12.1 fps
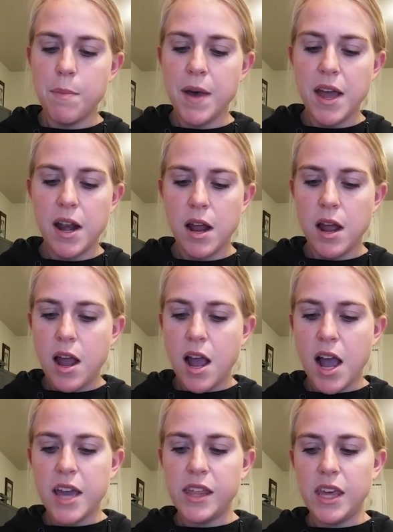But
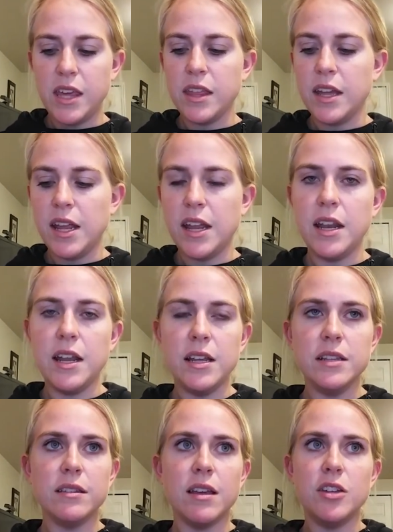I think that it
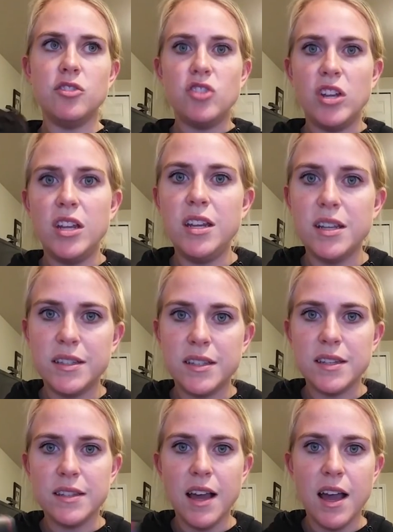is a genius
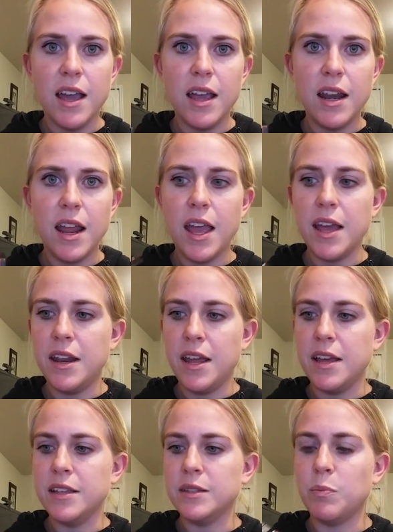design. It
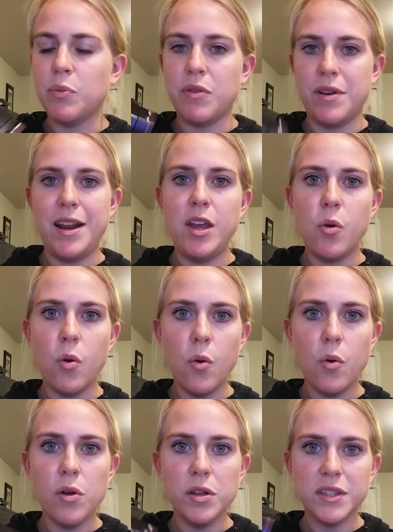is pretty
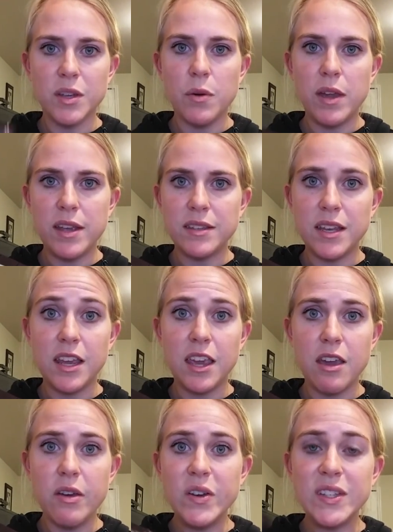cool, so easy to
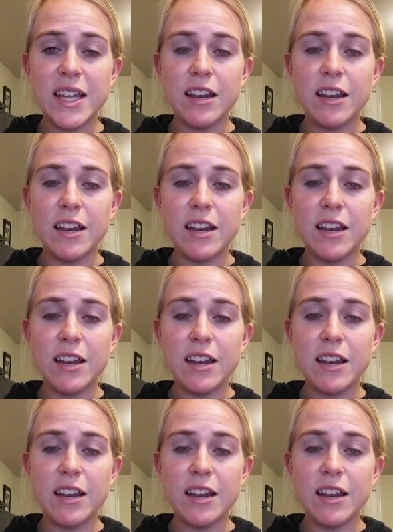use.